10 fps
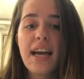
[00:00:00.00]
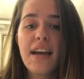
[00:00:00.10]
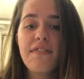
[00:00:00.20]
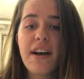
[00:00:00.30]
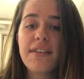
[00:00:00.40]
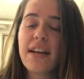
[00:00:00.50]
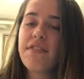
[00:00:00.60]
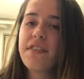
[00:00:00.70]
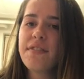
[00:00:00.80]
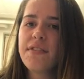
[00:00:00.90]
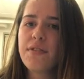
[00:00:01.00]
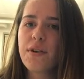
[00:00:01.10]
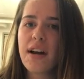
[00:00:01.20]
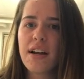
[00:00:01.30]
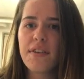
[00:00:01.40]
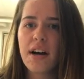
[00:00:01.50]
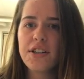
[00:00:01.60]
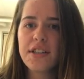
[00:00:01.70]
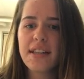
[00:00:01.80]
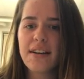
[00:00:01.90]
and found that 54 out of
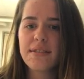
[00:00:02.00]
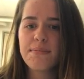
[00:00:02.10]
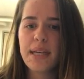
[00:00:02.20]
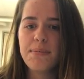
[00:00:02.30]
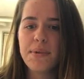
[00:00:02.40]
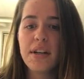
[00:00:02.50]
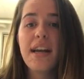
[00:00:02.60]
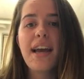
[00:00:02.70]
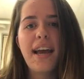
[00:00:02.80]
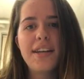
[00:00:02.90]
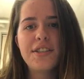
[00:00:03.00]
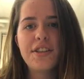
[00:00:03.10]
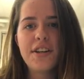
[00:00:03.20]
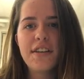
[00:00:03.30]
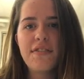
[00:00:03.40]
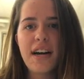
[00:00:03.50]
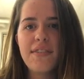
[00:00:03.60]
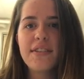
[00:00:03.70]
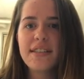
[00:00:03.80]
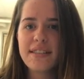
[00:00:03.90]
100,000 people ages
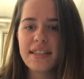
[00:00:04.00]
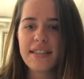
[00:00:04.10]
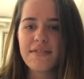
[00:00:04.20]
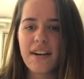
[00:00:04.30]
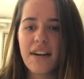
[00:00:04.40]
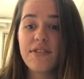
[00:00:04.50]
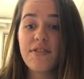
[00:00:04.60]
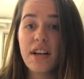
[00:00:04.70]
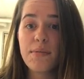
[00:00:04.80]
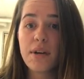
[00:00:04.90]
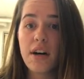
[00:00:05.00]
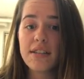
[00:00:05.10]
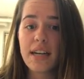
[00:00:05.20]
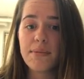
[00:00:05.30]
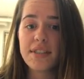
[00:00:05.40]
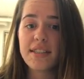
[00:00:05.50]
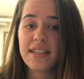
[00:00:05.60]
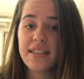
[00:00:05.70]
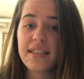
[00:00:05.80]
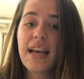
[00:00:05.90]
35 to 65 developed Alzheimer's
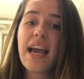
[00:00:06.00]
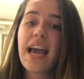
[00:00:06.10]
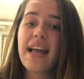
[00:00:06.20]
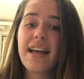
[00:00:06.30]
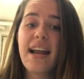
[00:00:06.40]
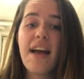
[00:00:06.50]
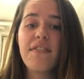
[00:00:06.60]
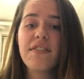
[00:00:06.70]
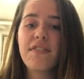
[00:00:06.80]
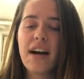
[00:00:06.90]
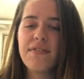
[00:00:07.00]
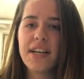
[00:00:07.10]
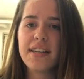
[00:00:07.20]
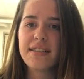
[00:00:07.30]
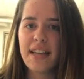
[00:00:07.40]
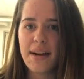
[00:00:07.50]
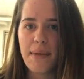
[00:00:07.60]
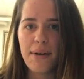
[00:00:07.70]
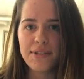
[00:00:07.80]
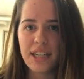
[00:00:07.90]
disease, and that every 5 years that
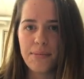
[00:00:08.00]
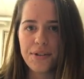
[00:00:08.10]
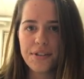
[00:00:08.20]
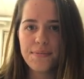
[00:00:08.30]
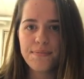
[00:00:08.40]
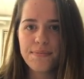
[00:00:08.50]
amount doubled.